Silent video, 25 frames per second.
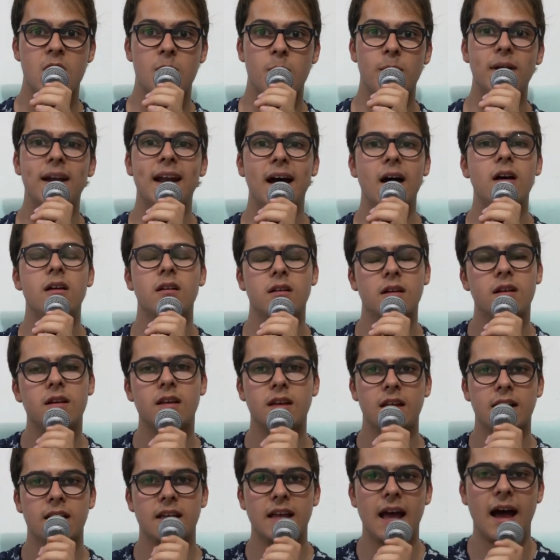But now,
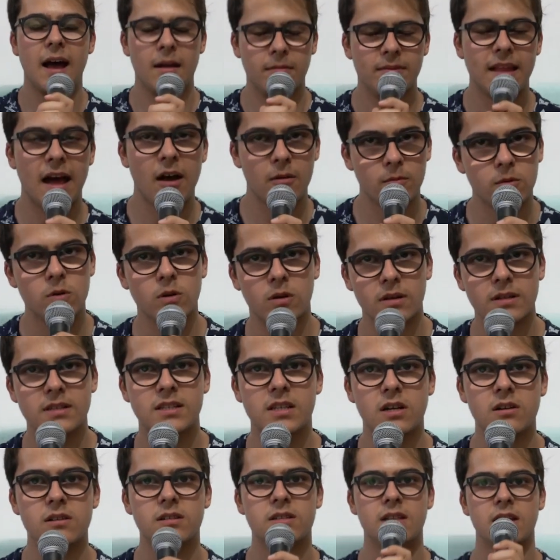yeah, now I'm talking
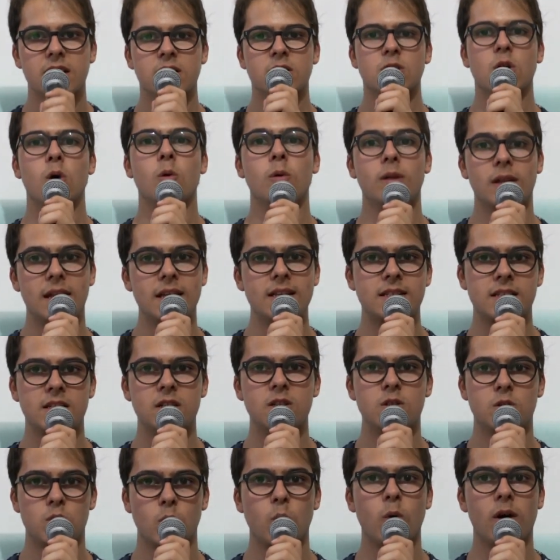seriously, so
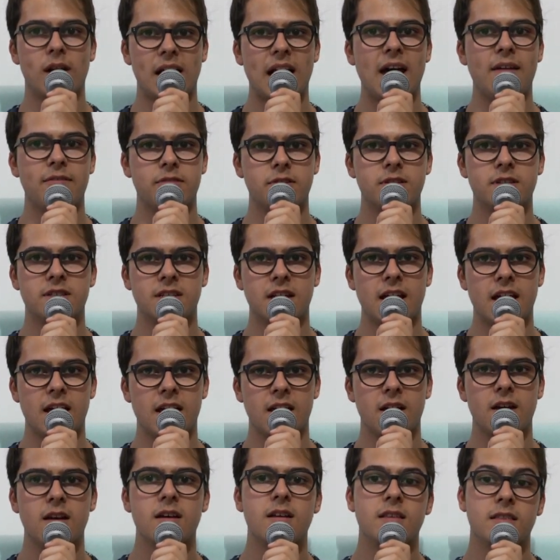listen to what I have to
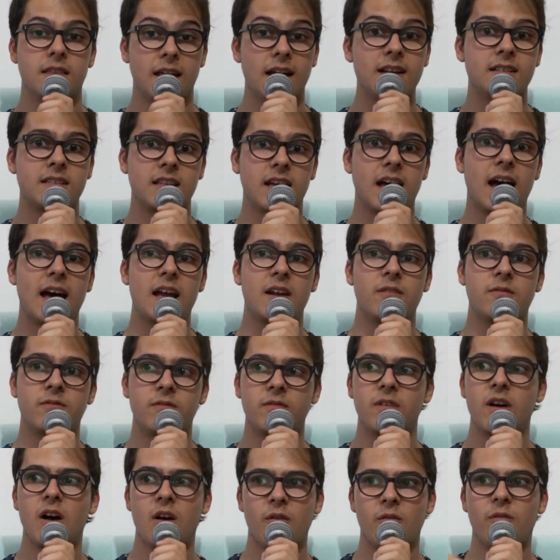say. That's the kind of
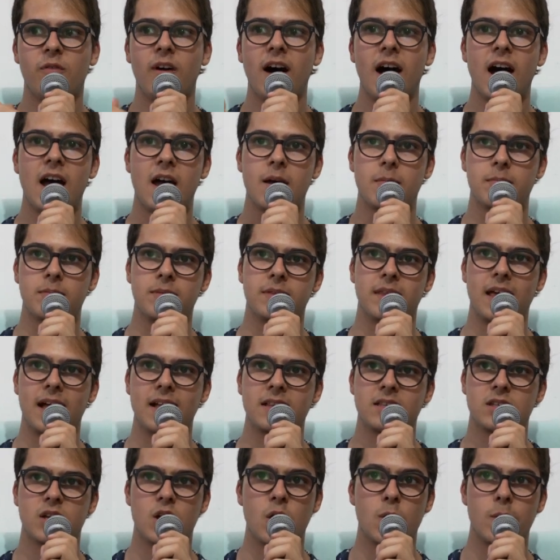vibe
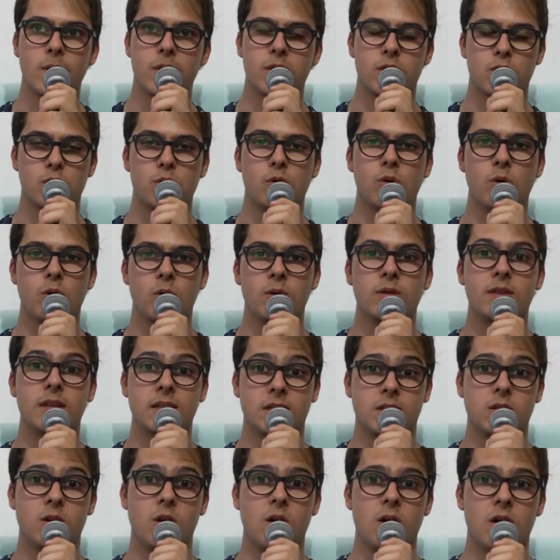that's going through the
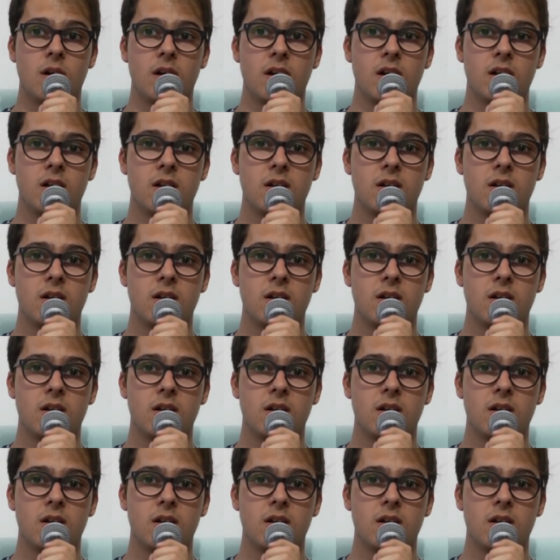song.